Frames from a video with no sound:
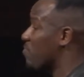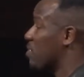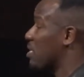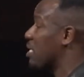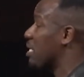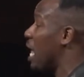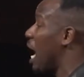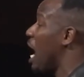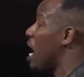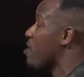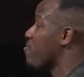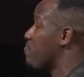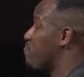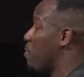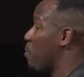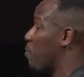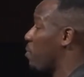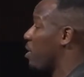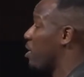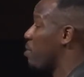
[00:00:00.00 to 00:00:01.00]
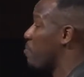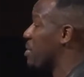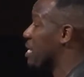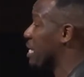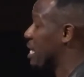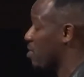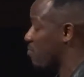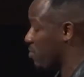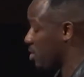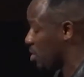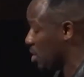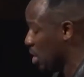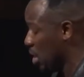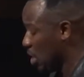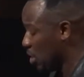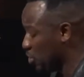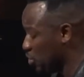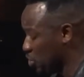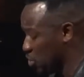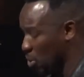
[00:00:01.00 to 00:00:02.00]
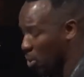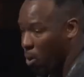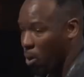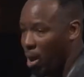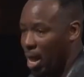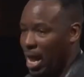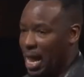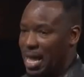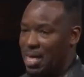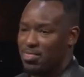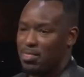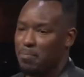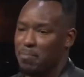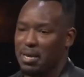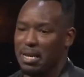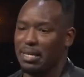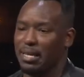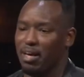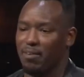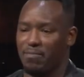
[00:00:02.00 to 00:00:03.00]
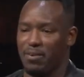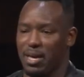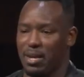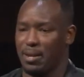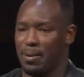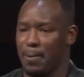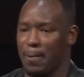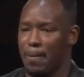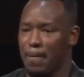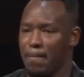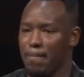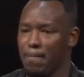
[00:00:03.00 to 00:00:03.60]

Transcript: given life, but we're going to be given joy in the middle of it.